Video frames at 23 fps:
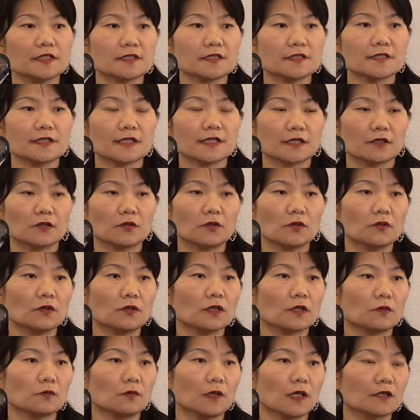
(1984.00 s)
is the
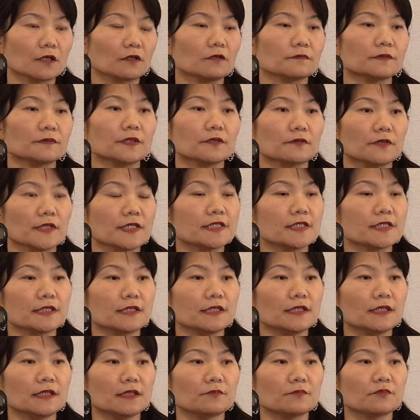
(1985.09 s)
core work of the
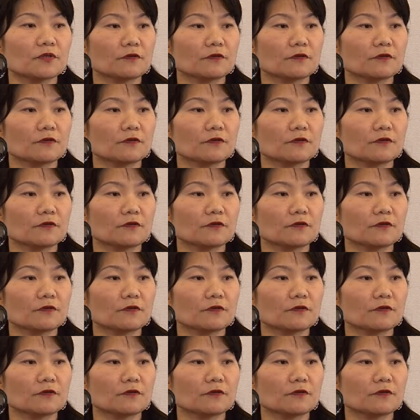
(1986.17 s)
OECD.